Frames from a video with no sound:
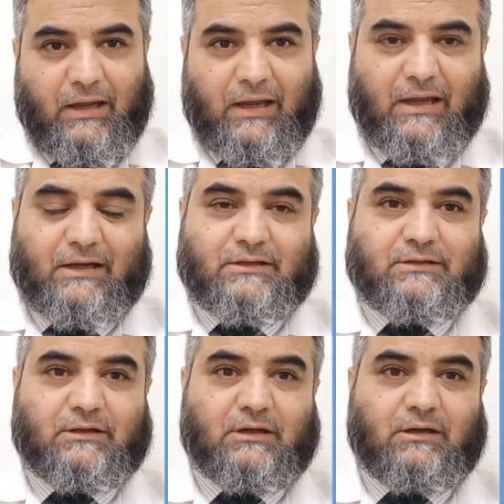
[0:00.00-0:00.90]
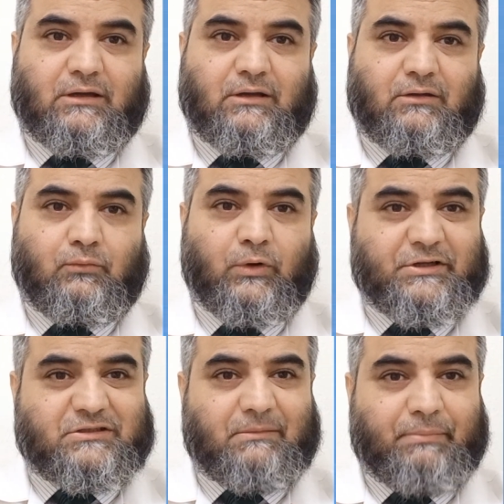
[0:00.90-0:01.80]
And what
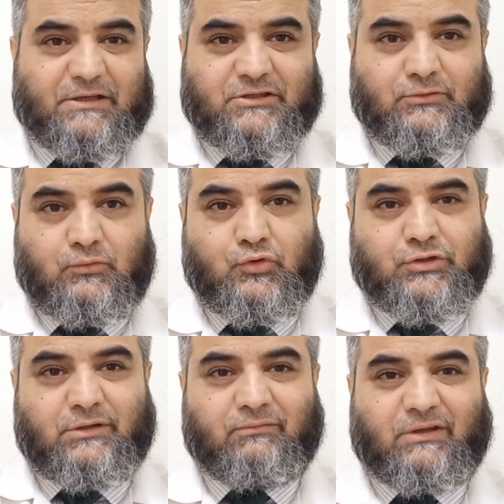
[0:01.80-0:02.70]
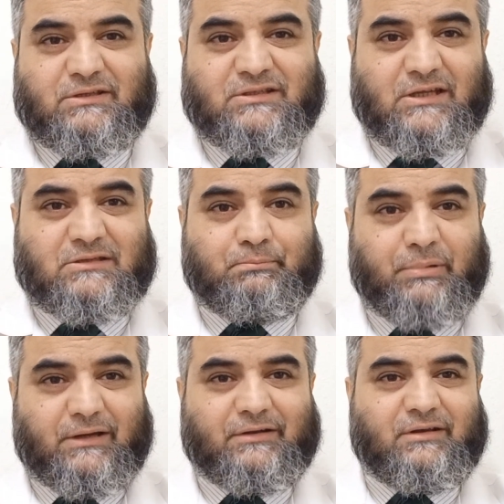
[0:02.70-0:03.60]
is the best solution when such
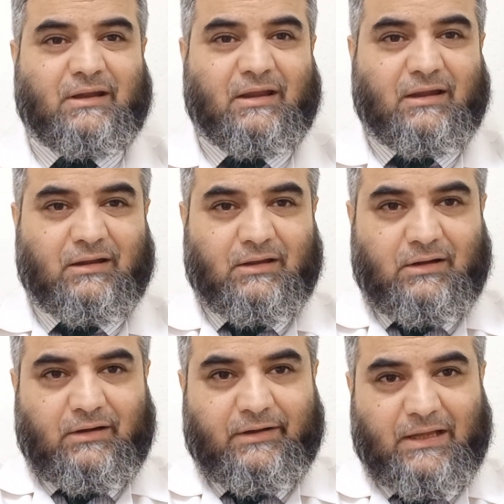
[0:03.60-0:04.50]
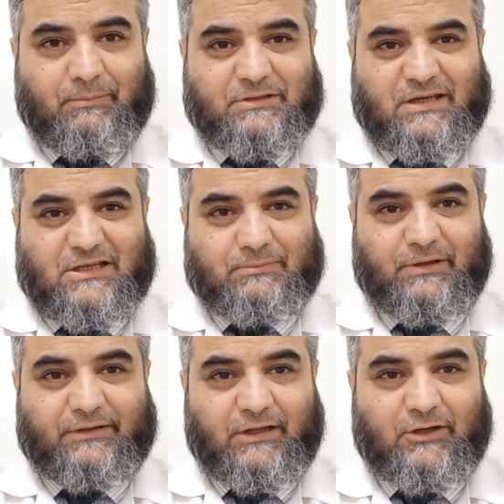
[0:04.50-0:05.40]
big damage has
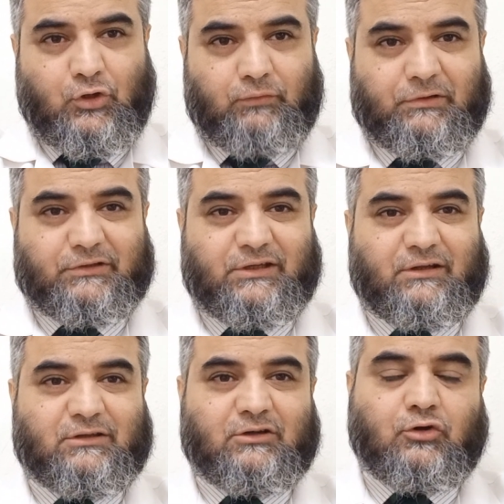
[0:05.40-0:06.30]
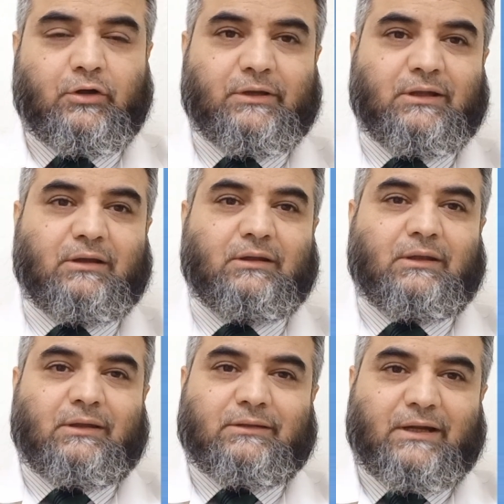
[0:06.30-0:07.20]
been done over there in the cornea?
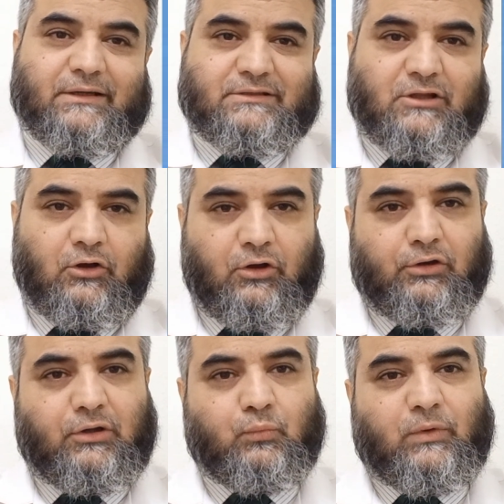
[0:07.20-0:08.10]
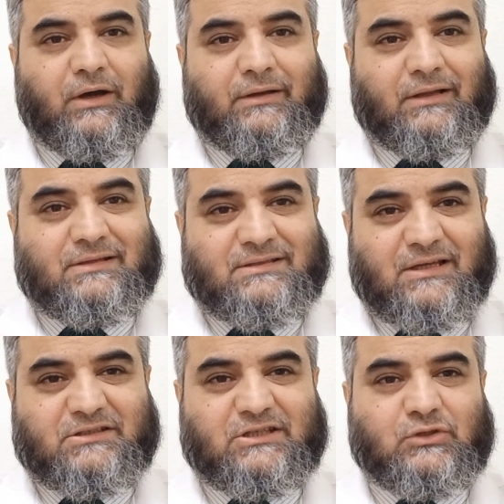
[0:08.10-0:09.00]
That is the only one in
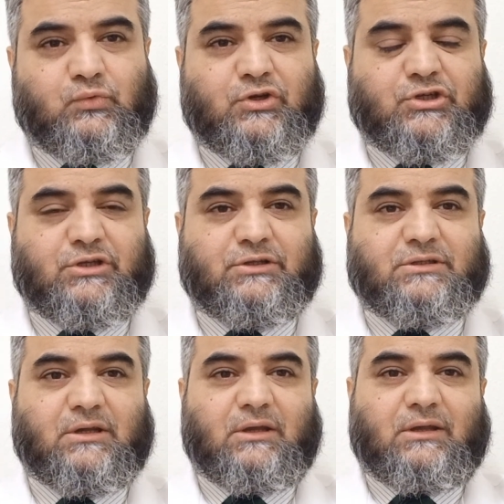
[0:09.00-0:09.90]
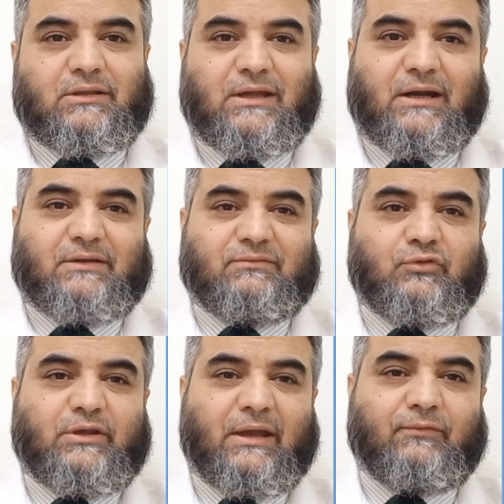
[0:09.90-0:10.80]
such situations that
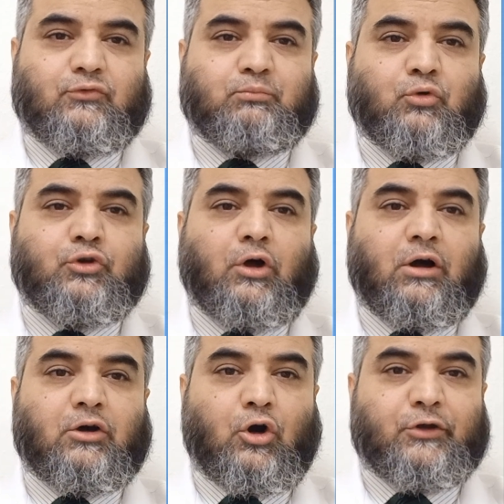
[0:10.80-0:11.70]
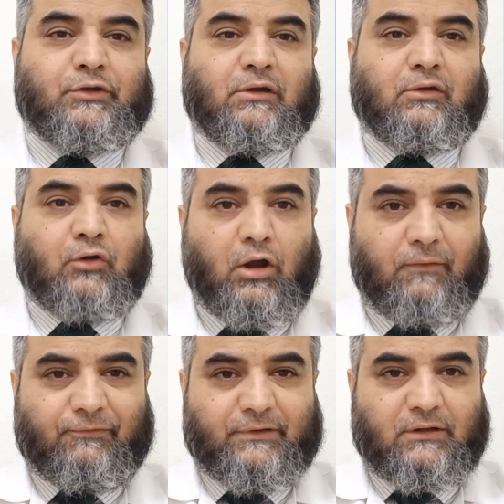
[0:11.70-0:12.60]
we have to put a corneal
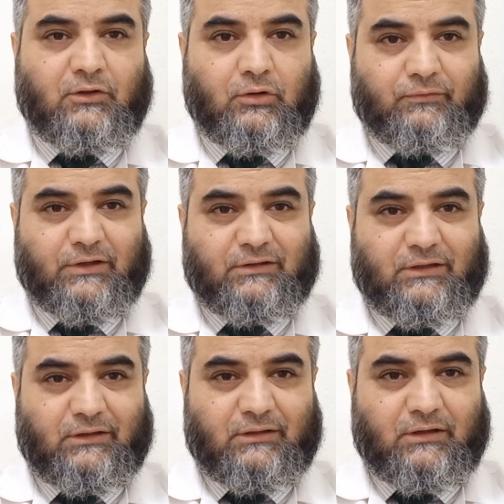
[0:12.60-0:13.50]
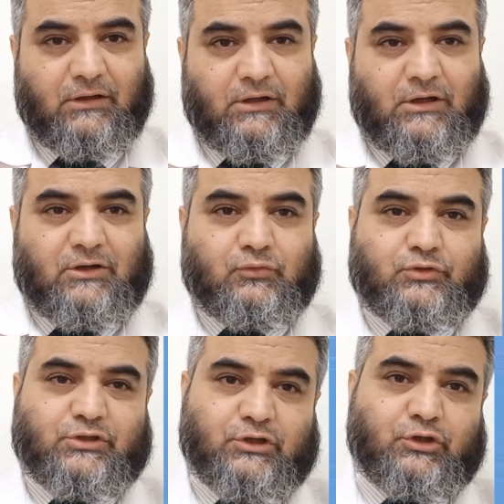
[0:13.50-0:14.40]
graft over there to
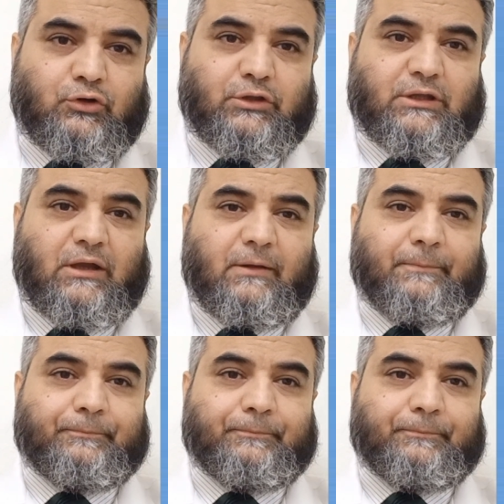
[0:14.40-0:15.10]
secure the